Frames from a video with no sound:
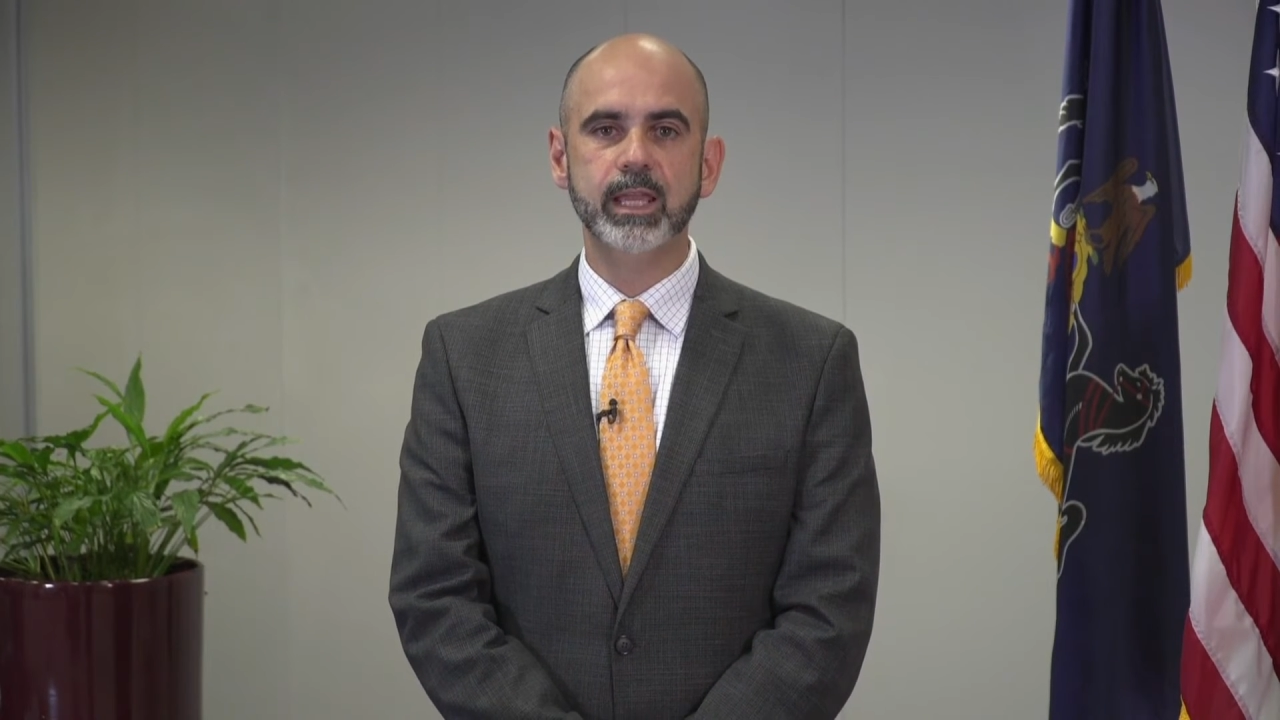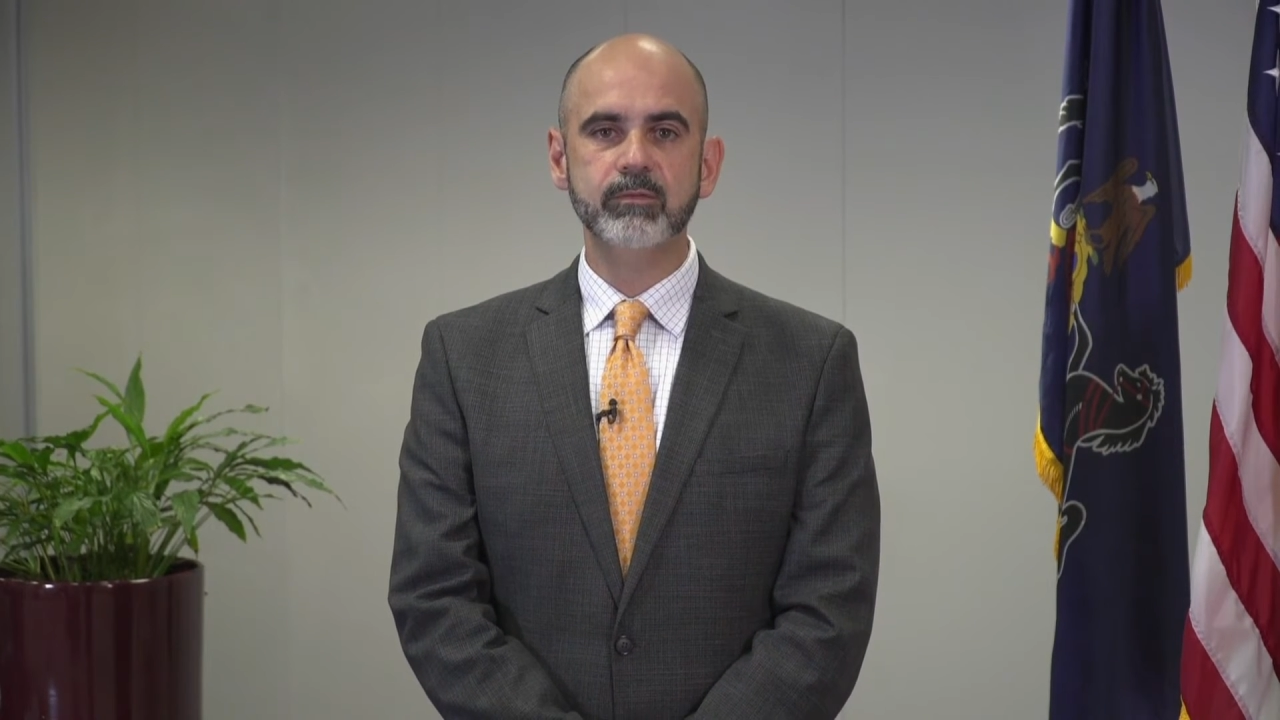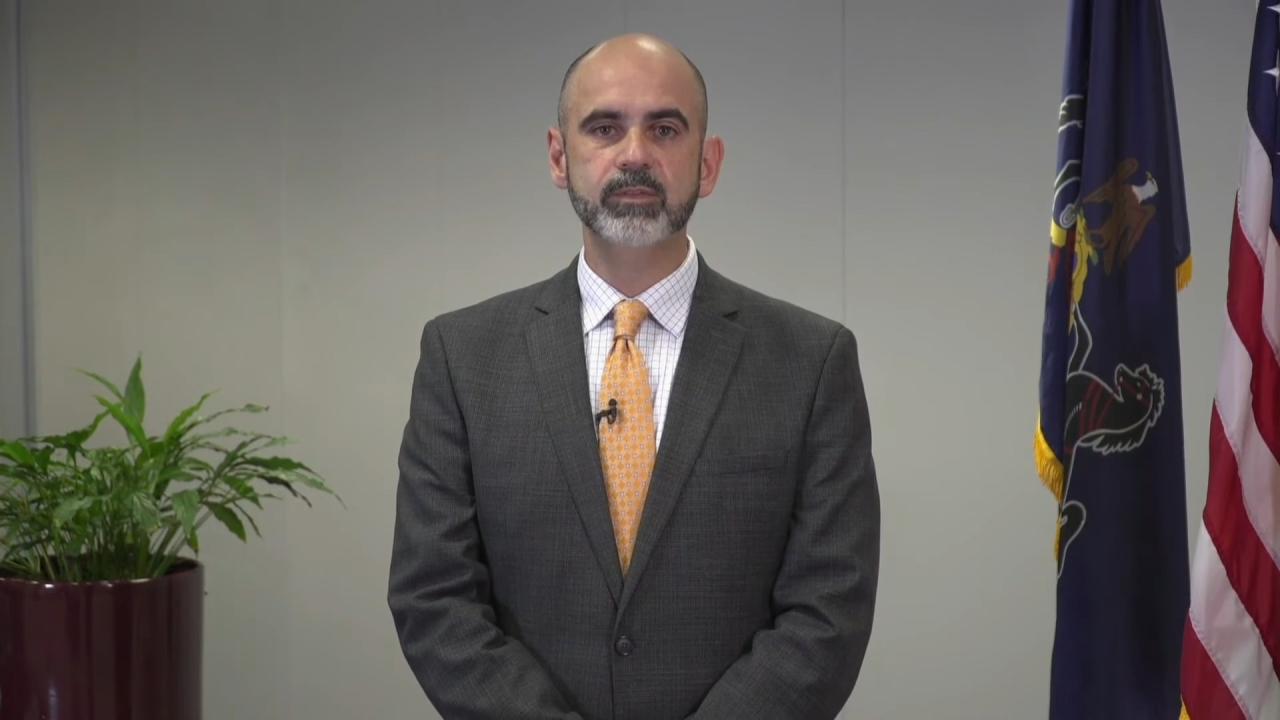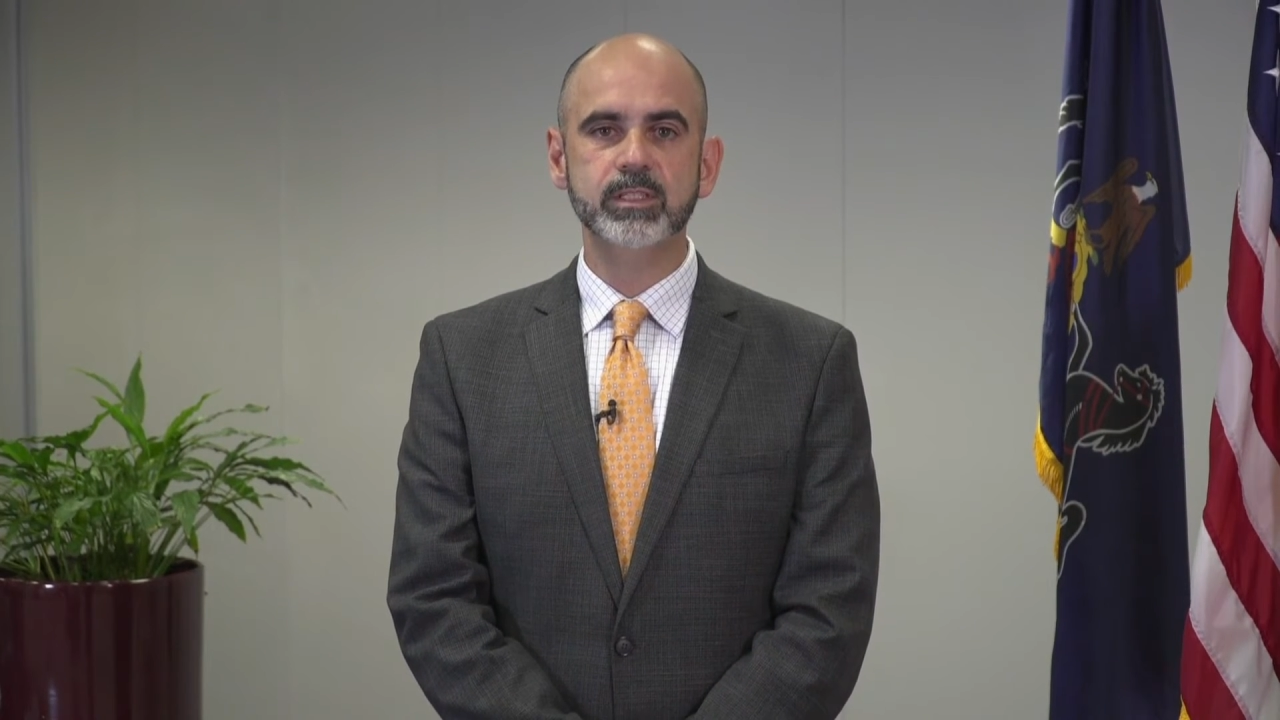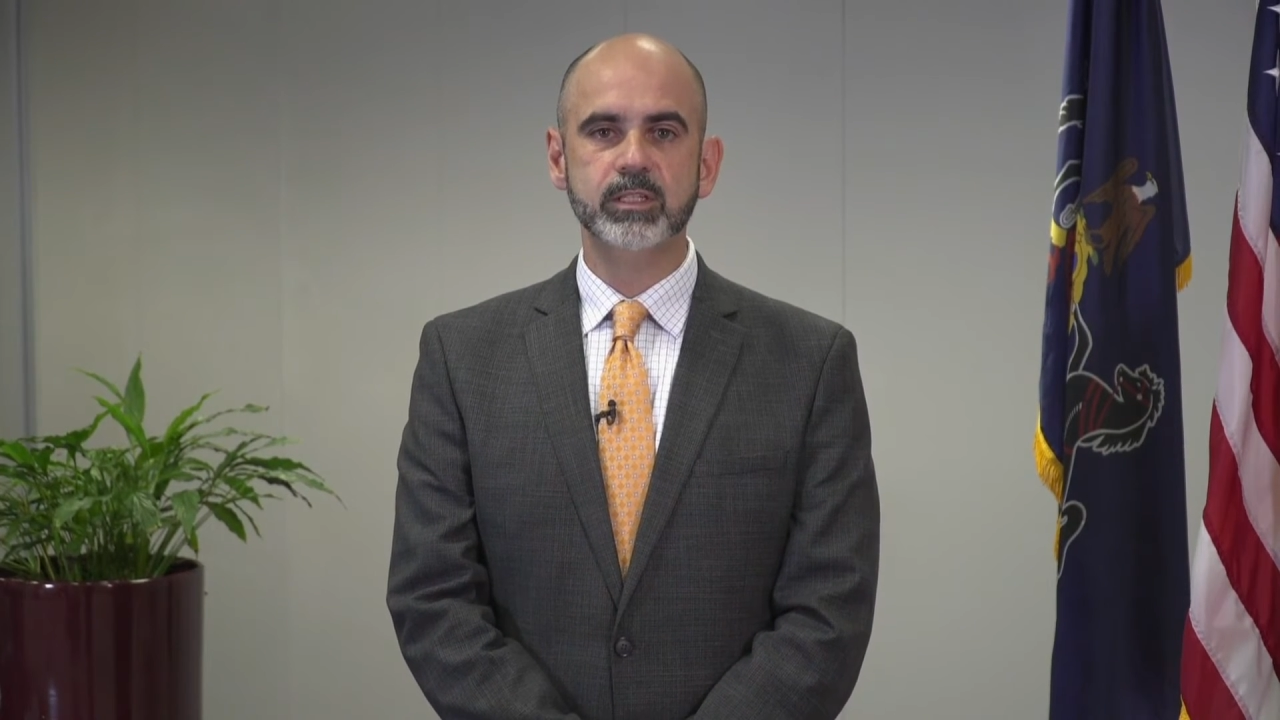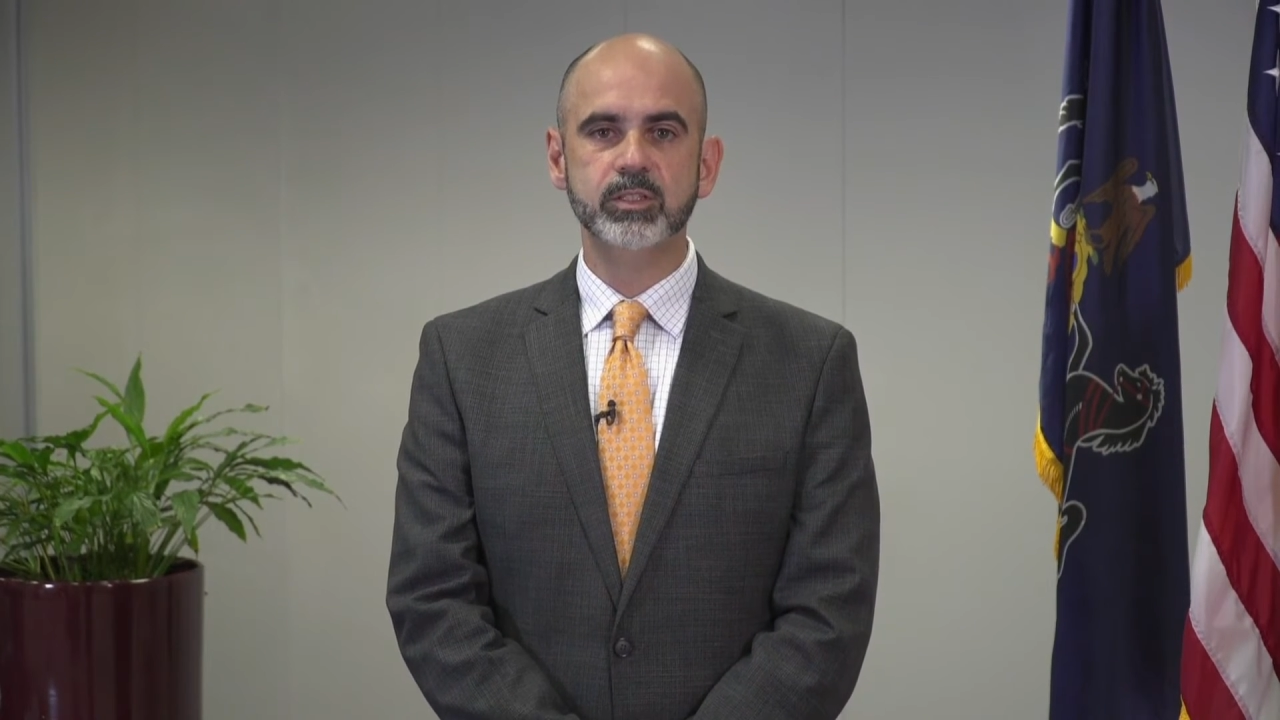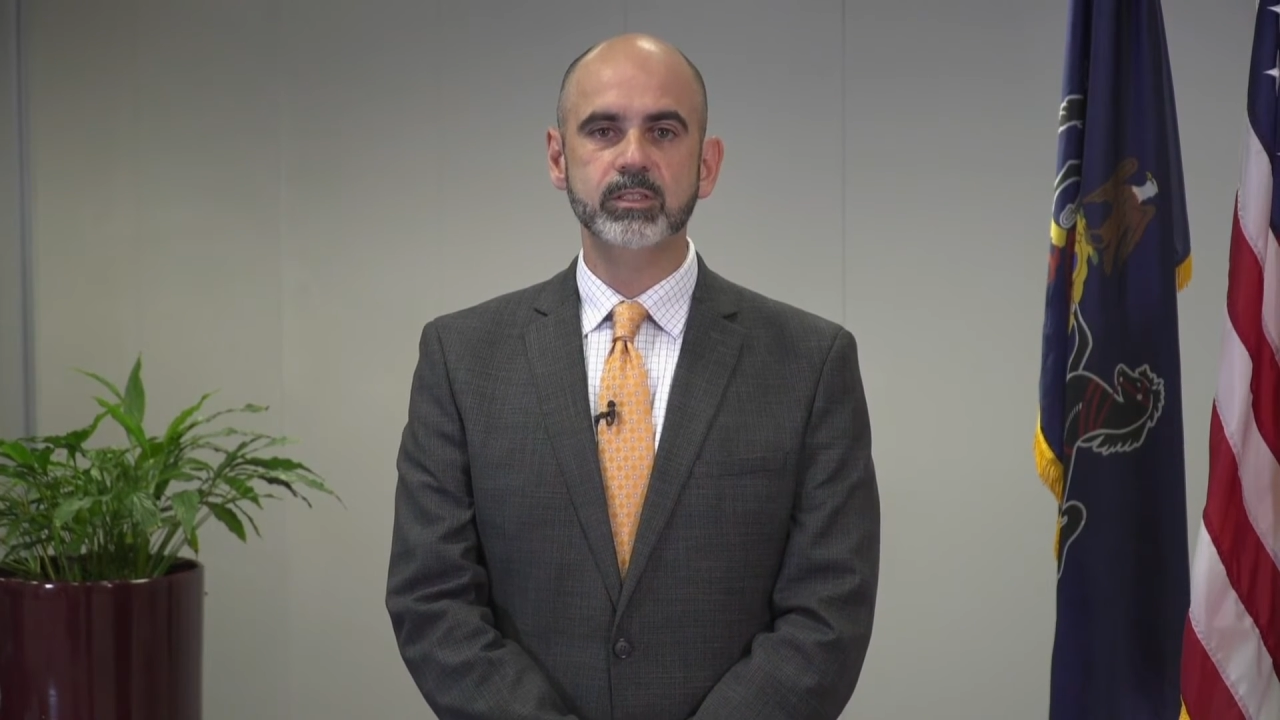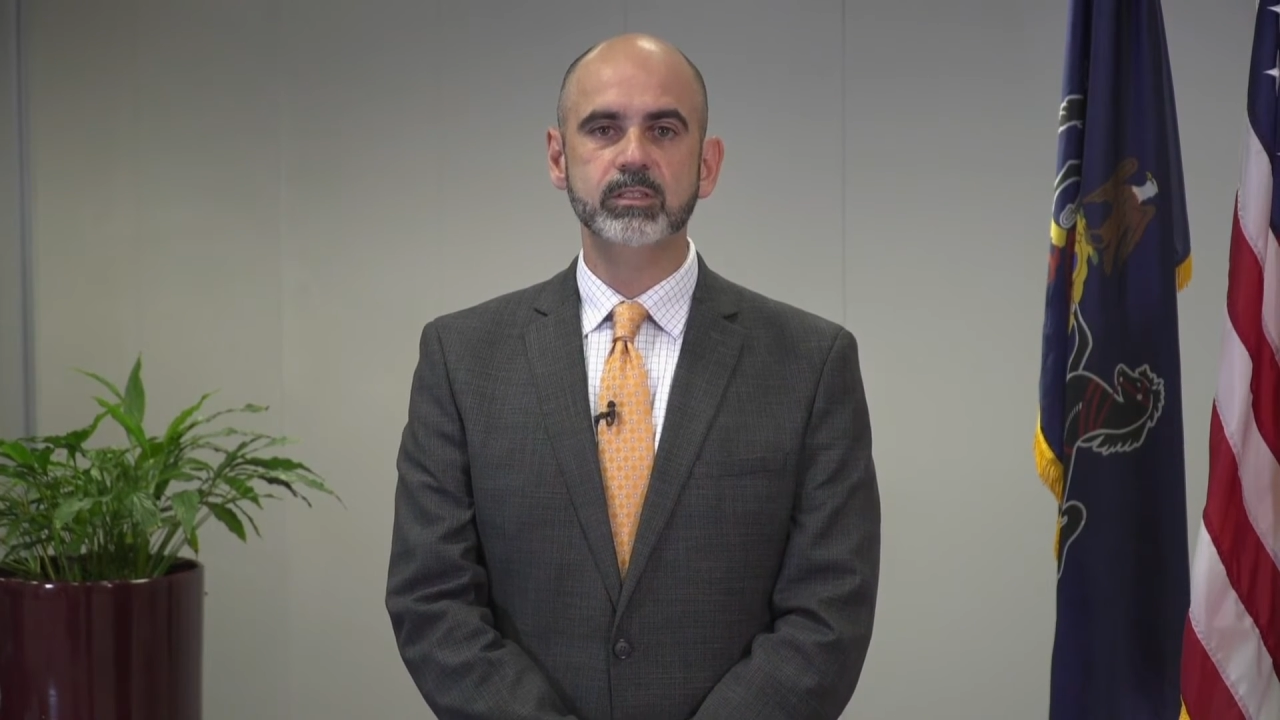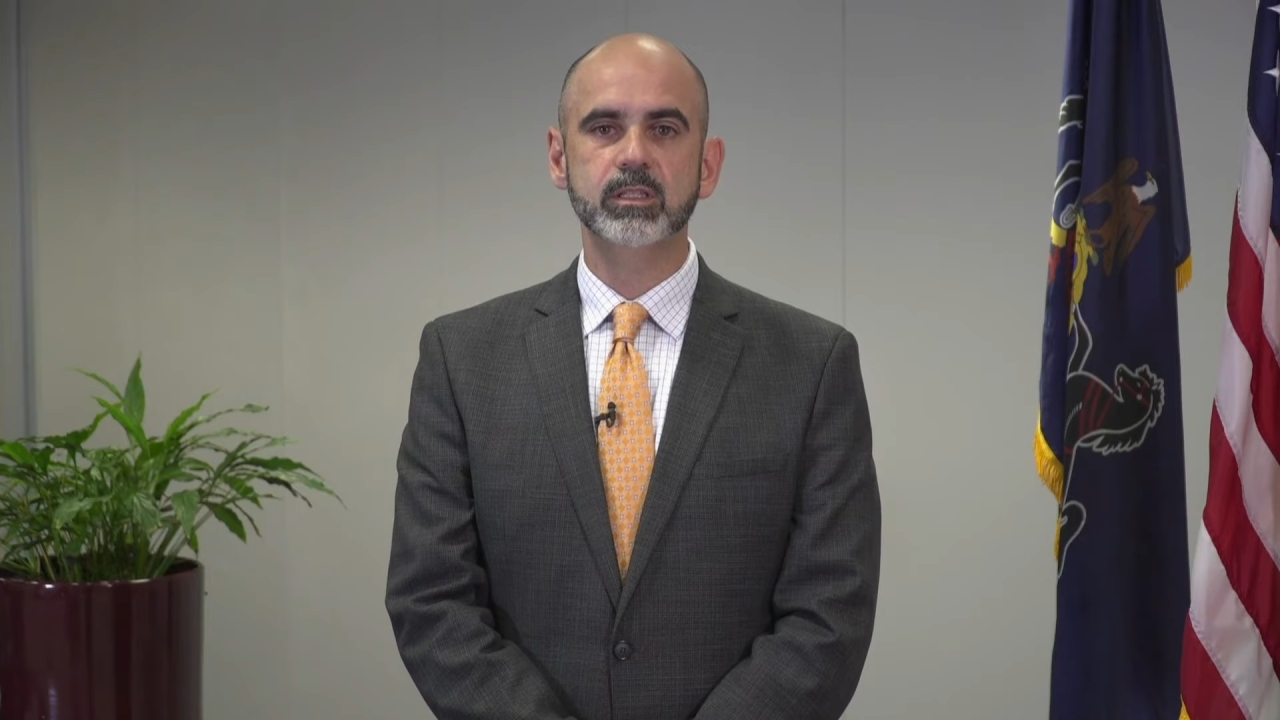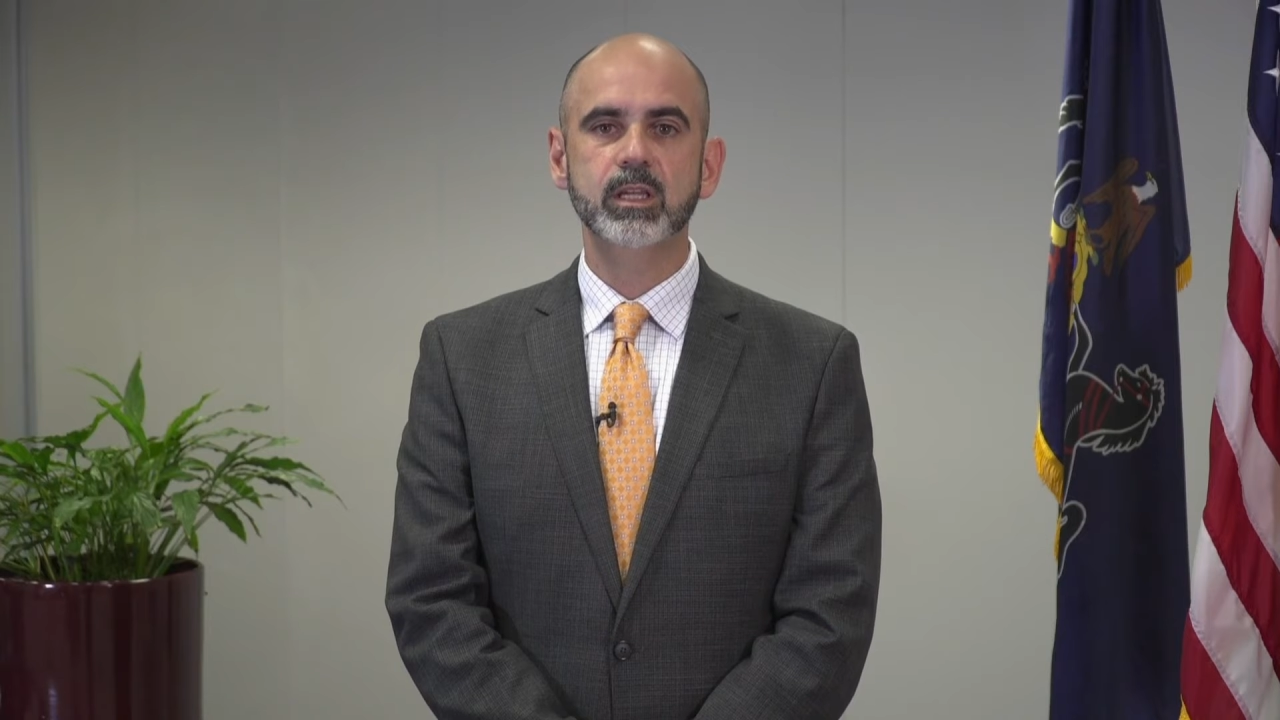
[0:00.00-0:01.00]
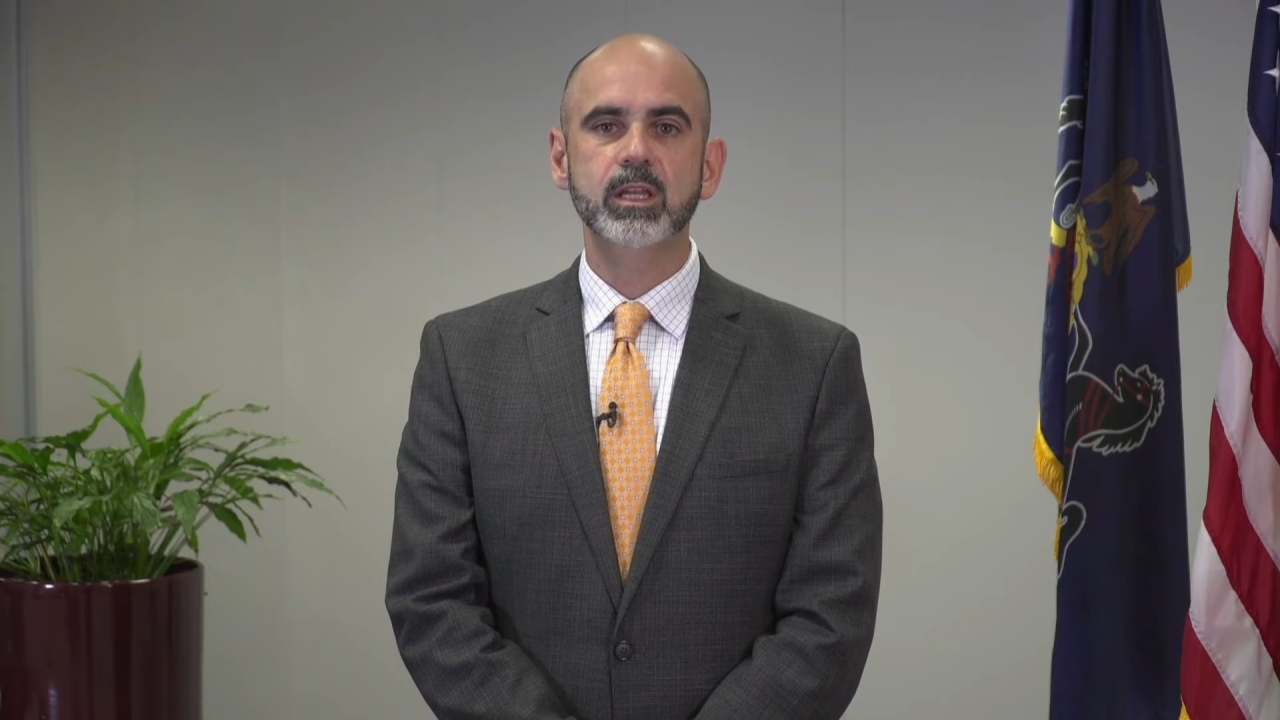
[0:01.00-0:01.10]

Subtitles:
and physicians